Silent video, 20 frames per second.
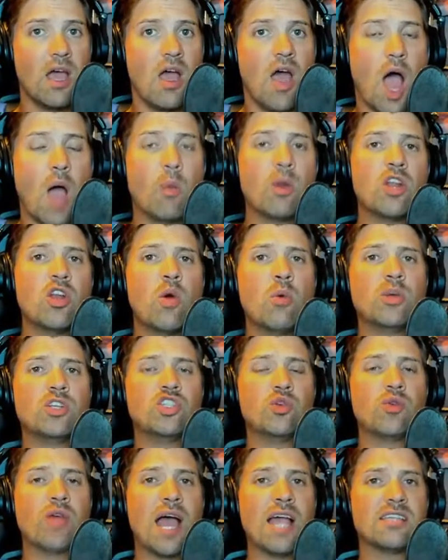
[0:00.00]
I want to know what
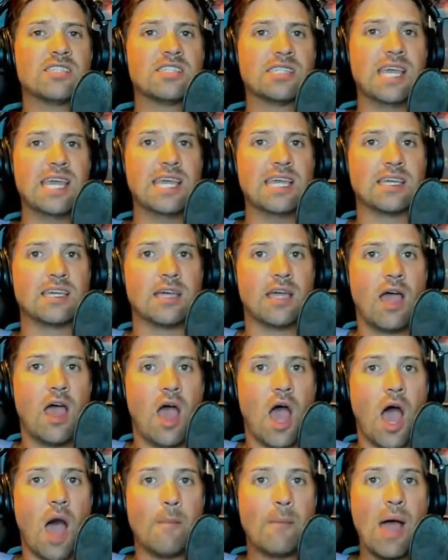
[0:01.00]
you guys think
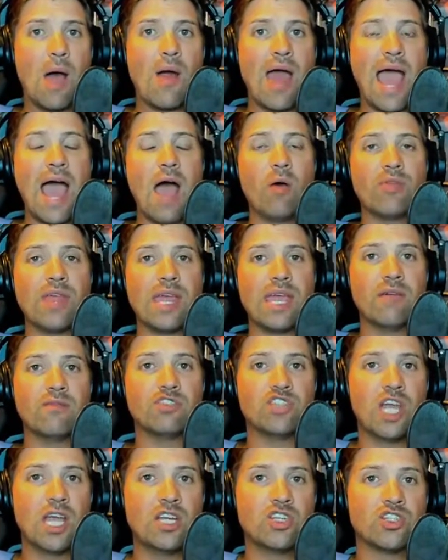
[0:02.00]
about how they have
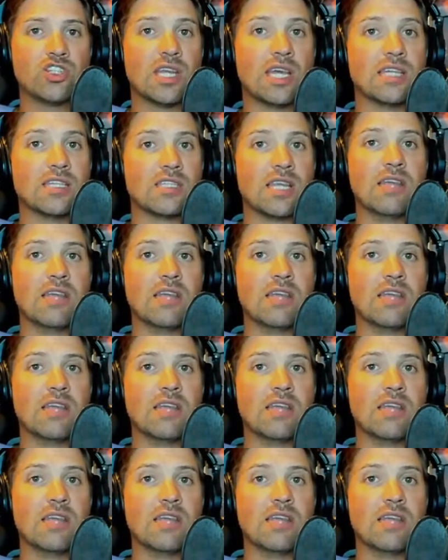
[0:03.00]
changed things.